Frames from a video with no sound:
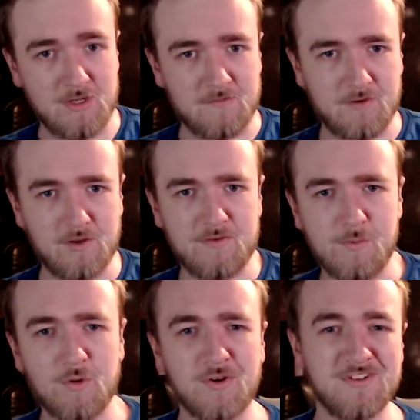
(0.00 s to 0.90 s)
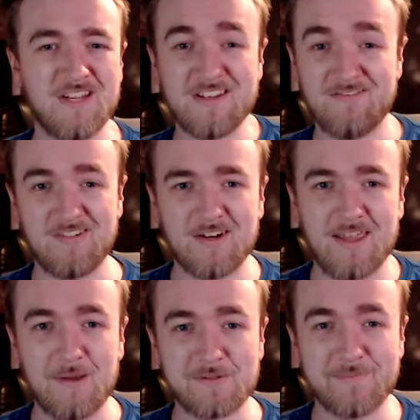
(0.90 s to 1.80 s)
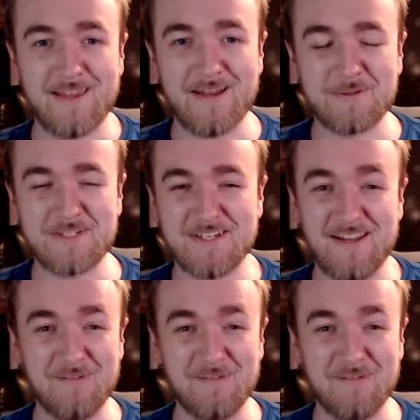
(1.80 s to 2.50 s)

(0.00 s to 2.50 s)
follow for more content. It really helps me out.